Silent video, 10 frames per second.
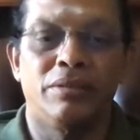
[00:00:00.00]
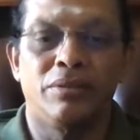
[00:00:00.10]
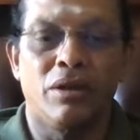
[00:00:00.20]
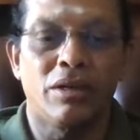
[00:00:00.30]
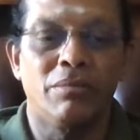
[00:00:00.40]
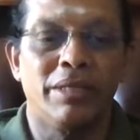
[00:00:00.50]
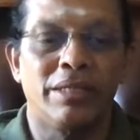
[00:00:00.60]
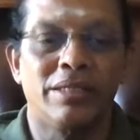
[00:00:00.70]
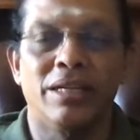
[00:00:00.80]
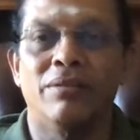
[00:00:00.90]
document
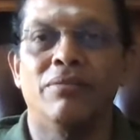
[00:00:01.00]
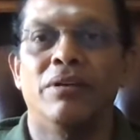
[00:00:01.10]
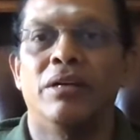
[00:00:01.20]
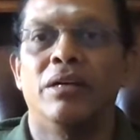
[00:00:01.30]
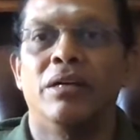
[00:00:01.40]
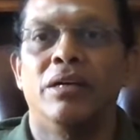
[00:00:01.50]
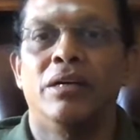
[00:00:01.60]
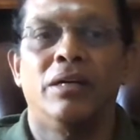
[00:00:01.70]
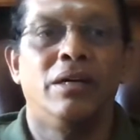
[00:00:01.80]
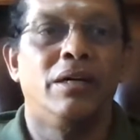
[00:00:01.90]
itself,
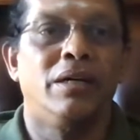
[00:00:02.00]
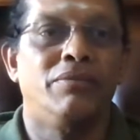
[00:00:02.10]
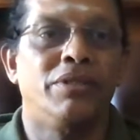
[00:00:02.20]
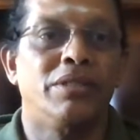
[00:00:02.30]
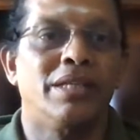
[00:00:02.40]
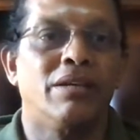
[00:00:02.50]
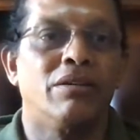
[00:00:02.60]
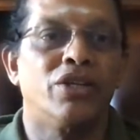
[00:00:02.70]
which is there on the